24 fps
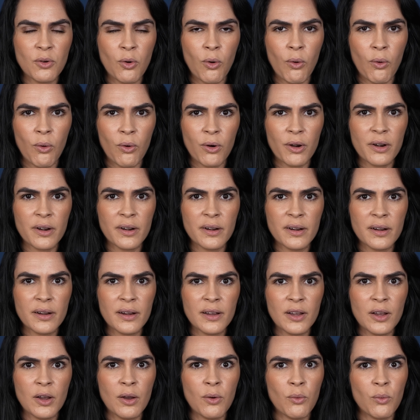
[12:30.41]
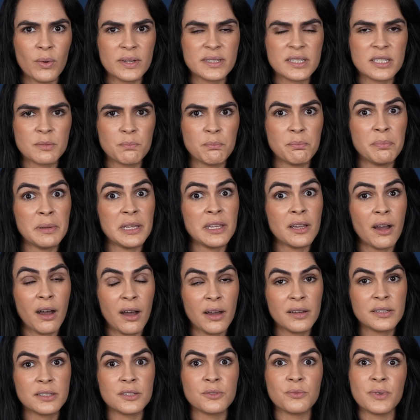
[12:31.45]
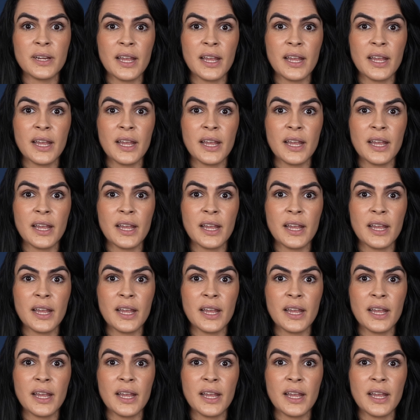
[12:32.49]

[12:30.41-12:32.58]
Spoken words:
Or what's beyond